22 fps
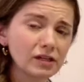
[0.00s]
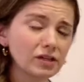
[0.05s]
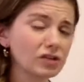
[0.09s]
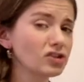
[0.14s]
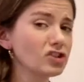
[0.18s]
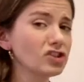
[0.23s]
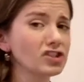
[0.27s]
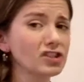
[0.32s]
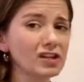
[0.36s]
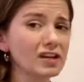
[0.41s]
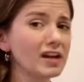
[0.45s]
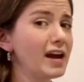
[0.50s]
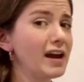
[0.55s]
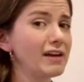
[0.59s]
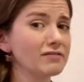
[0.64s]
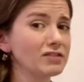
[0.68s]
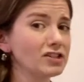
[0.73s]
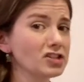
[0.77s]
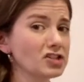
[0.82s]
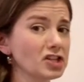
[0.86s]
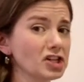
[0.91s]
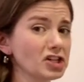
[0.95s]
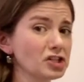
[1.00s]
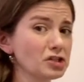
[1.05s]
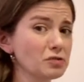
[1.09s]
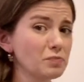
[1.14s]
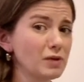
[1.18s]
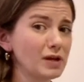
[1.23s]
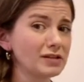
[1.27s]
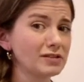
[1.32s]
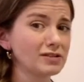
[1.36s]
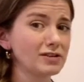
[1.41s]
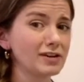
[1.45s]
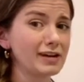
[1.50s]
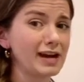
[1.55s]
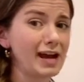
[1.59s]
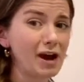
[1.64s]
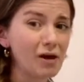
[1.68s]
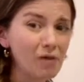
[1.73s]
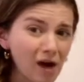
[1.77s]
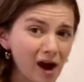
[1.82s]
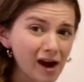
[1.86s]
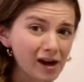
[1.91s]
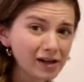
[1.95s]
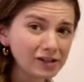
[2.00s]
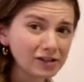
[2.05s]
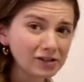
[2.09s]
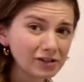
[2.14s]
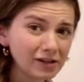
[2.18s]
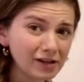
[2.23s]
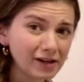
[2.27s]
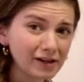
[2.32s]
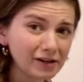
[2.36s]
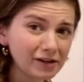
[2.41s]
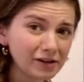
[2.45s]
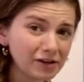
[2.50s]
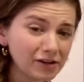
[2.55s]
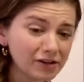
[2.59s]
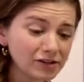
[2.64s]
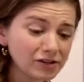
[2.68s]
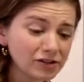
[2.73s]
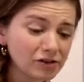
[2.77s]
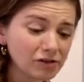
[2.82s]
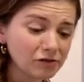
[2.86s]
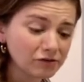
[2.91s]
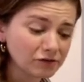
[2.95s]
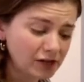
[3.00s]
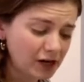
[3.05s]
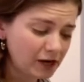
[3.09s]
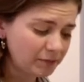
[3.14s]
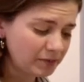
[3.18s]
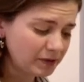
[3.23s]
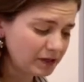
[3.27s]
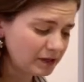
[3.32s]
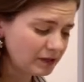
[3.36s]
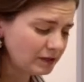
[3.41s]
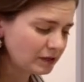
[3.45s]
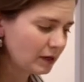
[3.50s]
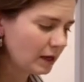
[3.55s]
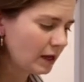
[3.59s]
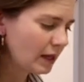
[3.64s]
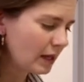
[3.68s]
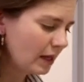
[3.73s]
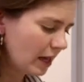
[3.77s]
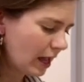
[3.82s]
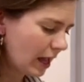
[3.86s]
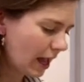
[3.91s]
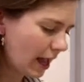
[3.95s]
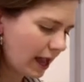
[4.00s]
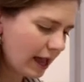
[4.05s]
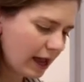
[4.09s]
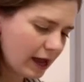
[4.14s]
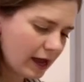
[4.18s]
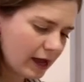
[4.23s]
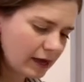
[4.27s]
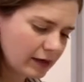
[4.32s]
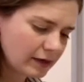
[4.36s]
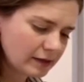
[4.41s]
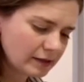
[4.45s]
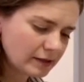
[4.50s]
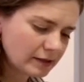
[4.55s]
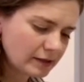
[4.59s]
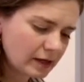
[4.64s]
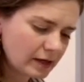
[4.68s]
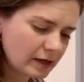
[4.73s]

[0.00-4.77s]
You're just gonna have to judge based on how hot your stovetop is and